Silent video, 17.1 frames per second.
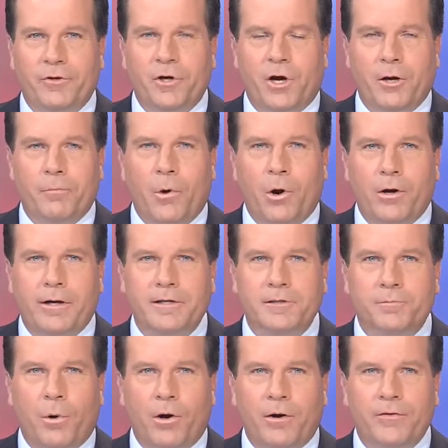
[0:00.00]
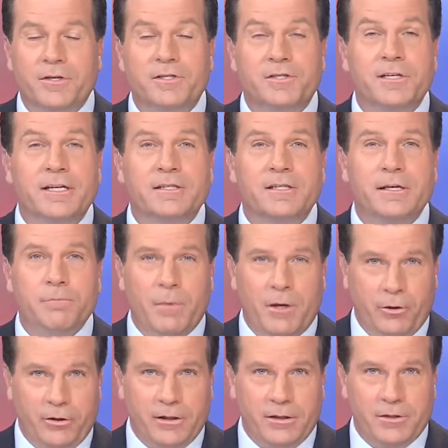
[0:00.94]
dog park is part of the $60
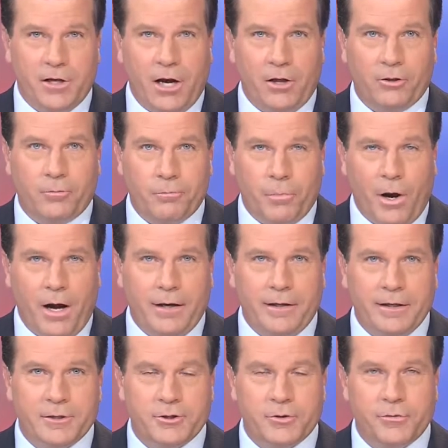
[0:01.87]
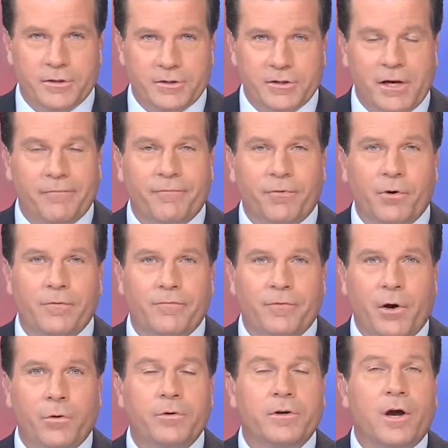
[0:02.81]
million bond issue that's up for a
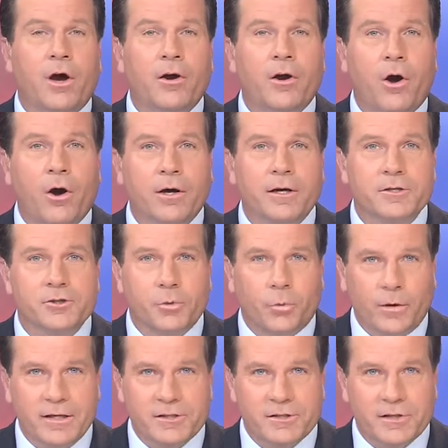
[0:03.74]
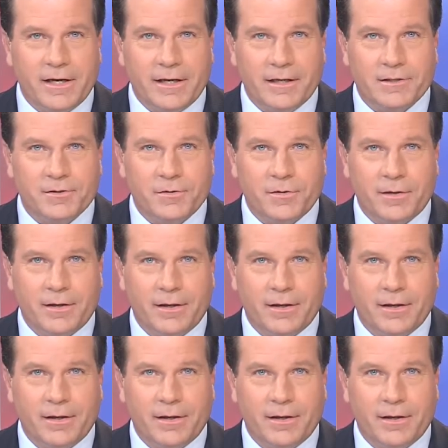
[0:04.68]
vote on August 26th.